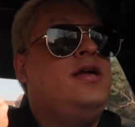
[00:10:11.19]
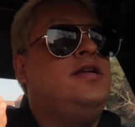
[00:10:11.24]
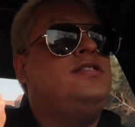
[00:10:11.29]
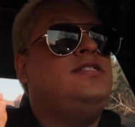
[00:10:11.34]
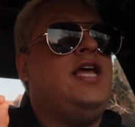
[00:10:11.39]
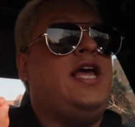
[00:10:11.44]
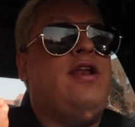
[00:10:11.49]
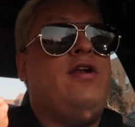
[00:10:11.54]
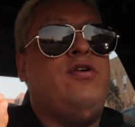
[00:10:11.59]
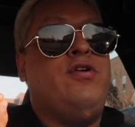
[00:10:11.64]

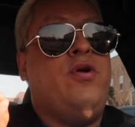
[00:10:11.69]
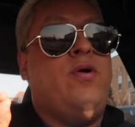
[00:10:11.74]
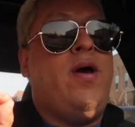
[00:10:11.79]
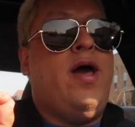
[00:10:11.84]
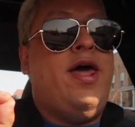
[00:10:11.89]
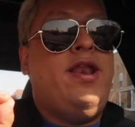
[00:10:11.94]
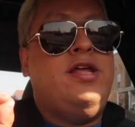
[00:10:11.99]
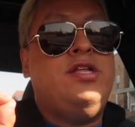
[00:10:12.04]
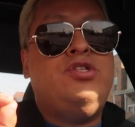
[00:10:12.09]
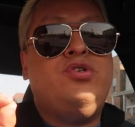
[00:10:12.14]
They don't know
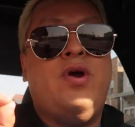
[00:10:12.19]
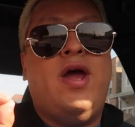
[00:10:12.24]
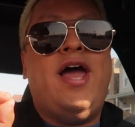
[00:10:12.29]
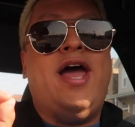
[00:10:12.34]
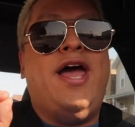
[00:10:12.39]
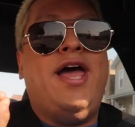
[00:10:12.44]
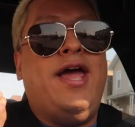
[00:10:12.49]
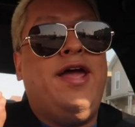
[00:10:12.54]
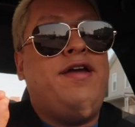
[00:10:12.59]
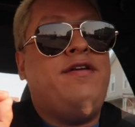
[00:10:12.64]
how to
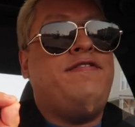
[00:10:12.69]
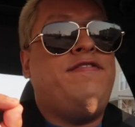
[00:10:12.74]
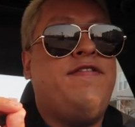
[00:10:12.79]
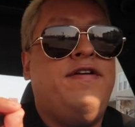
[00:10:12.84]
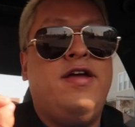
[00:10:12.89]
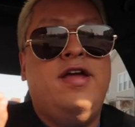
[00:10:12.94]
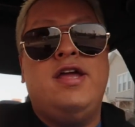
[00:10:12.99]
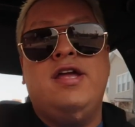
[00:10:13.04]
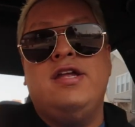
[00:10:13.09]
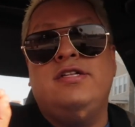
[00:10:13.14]
drive.
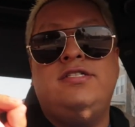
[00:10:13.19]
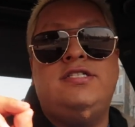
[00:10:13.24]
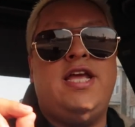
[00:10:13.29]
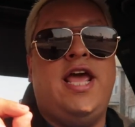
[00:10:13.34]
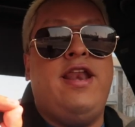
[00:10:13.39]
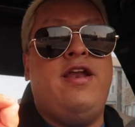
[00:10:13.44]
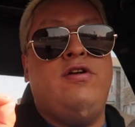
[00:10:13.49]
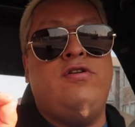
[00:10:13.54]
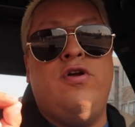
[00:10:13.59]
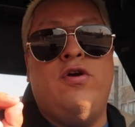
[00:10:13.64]

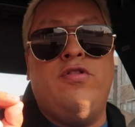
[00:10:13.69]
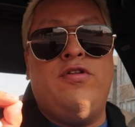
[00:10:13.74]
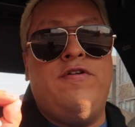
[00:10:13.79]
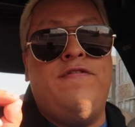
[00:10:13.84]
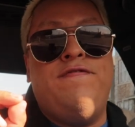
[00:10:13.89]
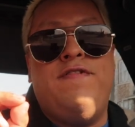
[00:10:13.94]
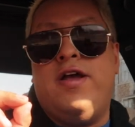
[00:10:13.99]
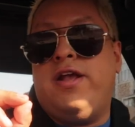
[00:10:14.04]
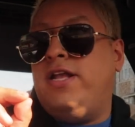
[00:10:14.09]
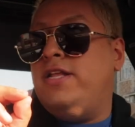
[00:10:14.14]
They don't know their
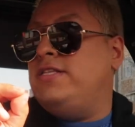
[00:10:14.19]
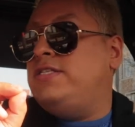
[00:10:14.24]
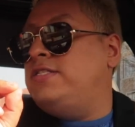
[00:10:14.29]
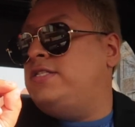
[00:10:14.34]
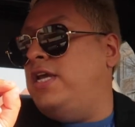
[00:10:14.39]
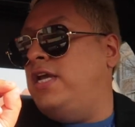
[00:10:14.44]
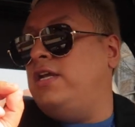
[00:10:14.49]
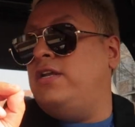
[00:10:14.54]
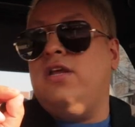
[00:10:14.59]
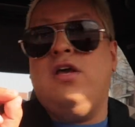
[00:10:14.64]
fucking
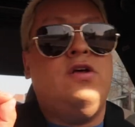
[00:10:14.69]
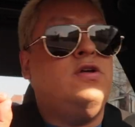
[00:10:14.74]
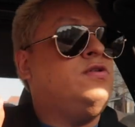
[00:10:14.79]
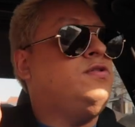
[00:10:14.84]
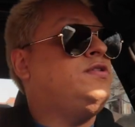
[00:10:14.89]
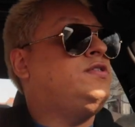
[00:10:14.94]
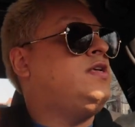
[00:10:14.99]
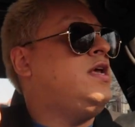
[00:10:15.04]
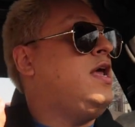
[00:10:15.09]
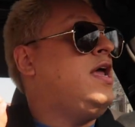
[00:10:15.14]

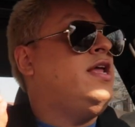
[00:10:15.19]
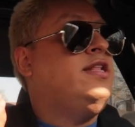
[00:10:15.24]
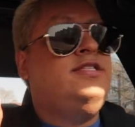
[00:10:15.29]
signals.